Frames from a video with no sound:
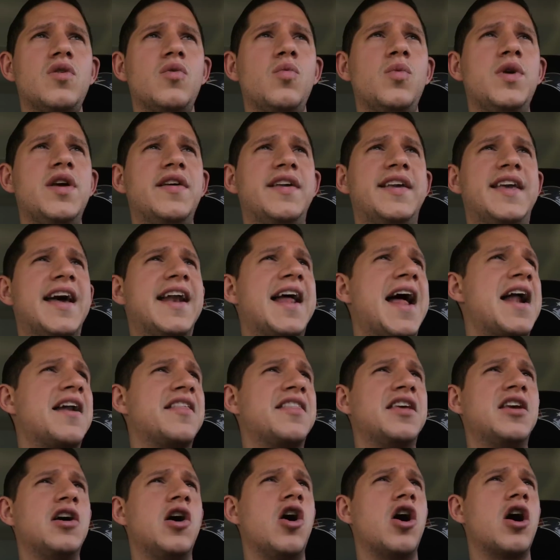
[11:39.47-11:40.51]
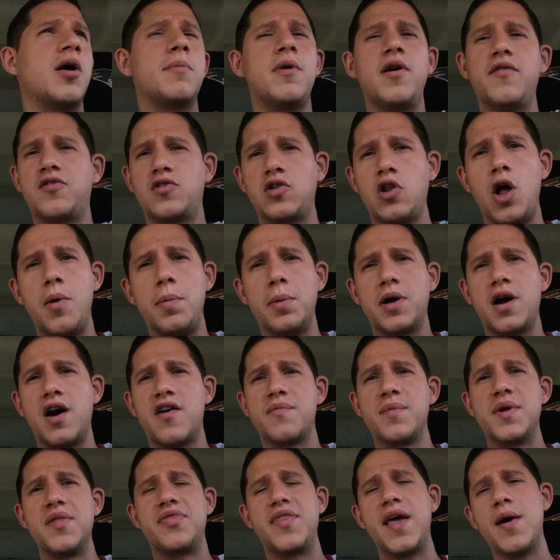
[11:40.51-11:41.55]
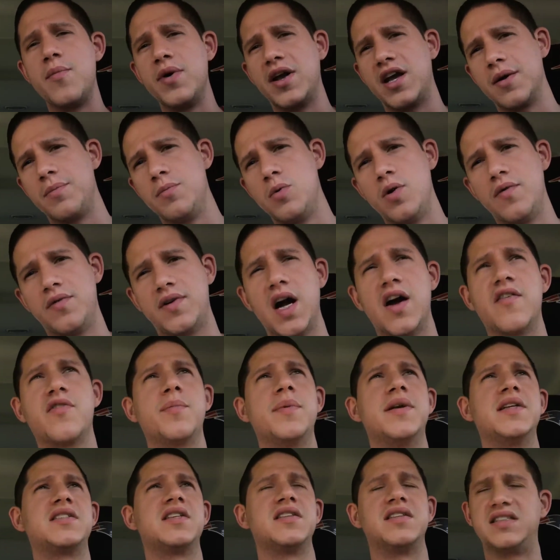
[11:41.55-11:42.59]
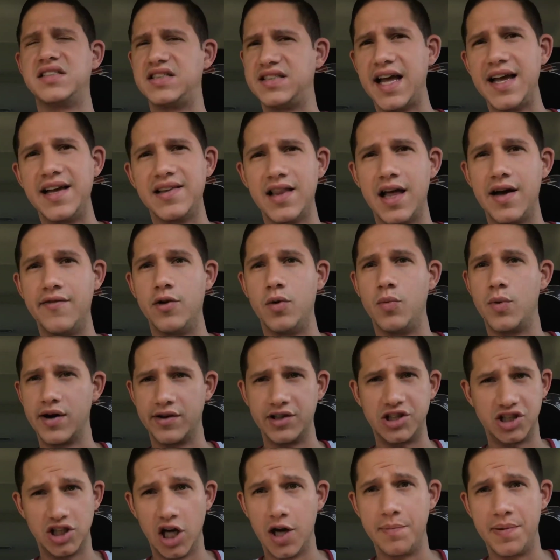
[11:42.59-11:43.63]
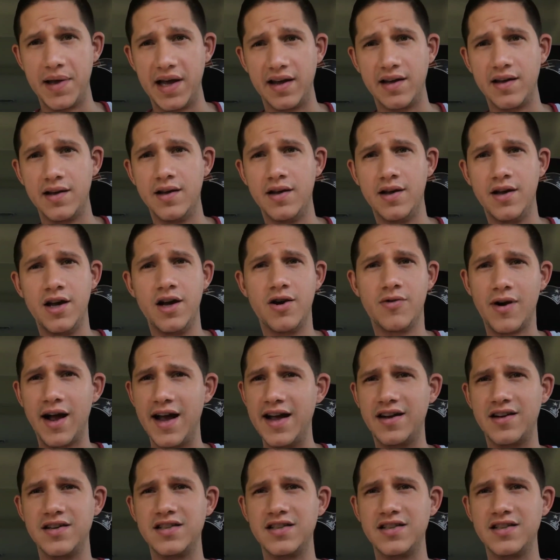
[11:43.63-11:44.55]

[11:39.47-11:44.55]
we get out of the arm of global government, then we can move government to the state level where it should be, right?